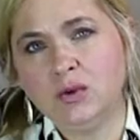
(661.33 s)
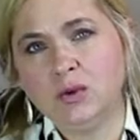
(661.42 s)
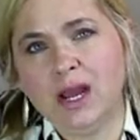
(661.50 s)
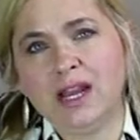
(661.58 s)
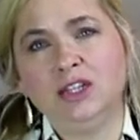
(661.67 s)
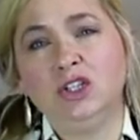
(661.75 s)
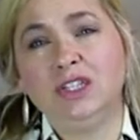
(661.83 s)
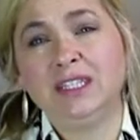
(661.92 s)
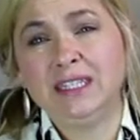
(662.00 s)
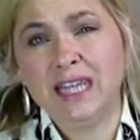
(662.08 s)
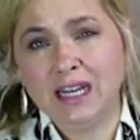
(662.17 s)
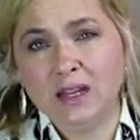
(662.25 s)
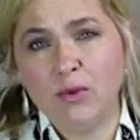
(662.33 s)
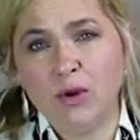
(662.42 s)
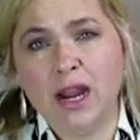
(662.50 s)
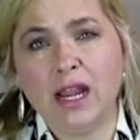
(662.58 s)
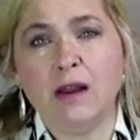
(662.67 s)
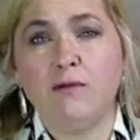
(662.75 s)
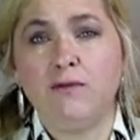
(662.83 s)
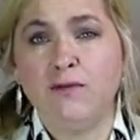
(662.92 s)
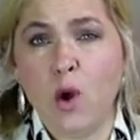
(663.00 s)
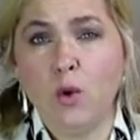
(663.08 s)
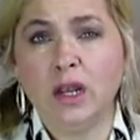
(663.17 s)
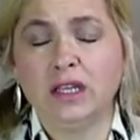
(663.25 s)
do and celebrate and
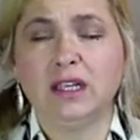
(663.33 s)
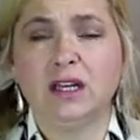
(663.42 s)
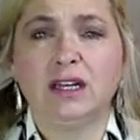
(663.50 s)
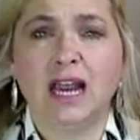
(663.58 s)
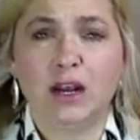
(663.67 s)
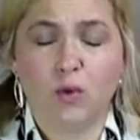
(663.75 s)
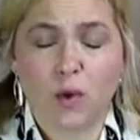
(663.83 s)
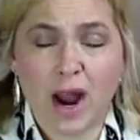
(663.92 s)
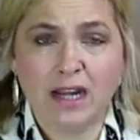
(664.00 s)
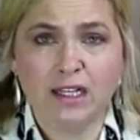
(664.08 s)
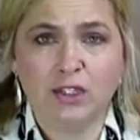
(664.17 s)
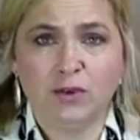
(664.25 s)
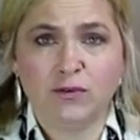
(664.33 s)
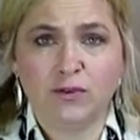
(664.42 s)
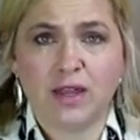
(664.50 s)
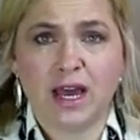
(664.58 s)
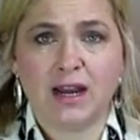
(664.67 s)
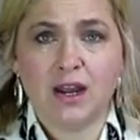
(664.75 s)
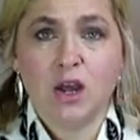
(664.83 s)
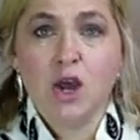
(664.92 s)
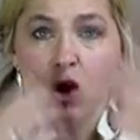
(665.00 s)
focus on gratitude for that.